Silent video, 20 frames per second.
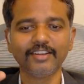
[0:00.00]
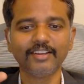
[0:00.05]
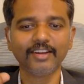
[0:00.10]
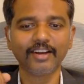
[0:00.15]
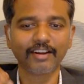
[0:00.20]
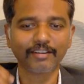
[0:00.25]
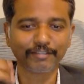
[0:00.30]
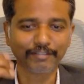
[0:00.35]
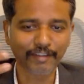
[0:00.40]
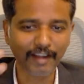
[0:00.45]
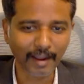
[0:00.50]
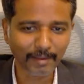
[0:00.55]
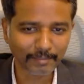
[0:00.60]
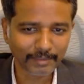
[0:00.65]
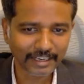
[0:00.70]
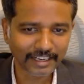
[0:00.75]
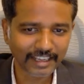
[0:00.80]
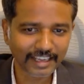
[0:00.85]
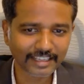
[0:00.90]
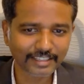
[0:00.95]
your
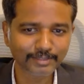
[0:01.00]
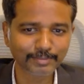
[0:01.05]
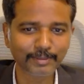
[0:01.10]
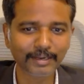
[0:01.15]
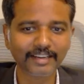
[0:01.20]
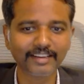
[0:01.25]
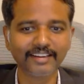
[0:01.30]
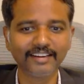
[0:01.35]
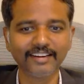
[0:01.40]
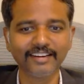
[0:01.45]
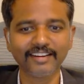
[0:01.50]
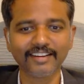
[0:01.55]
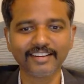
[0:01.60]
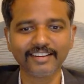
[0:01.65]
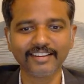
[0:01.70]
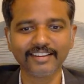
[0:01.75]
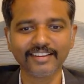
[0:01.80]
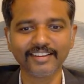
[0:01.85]
family expect it,